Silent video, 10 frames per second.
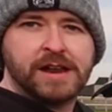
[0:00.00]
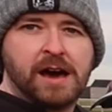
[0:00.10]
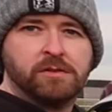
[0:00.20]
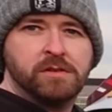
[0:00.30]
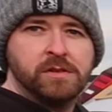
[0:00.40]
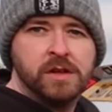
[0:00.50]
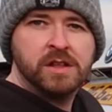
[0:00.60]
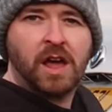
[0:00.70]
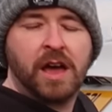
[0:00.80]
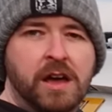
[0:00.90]
down.
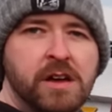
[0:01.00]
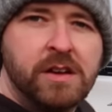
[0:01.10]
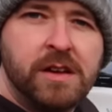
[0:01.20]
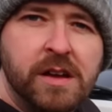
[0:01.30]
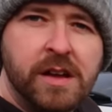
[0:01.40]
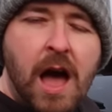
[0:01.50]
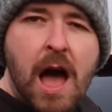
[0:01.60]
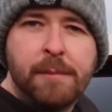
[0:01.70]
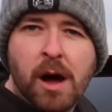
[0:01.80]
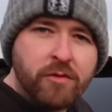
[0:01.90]
Like,
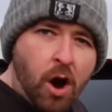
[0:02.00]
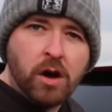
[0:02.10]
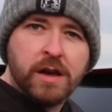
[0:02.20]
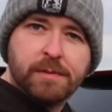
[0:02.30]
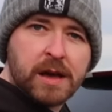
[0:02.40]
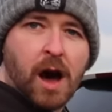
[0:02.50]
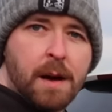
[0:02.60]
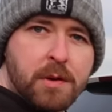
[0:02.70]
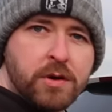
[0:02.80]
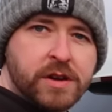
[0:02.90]
am I wrong? Is my
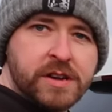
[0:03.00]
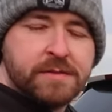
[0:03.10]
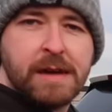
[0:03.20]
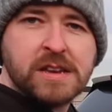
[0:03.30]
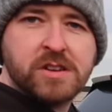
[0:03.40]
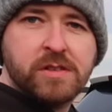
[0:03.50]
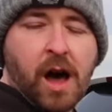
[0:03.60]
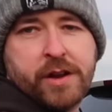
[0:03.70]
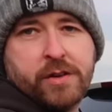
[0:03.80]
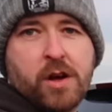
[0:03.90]
car broken? Is it meant to do
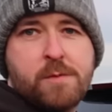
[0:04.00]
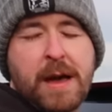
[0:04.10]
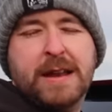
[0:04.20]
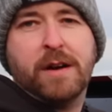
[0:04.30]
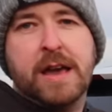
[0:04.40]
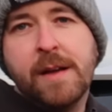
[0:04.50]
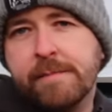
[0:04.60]
that? I don't know. But anyway,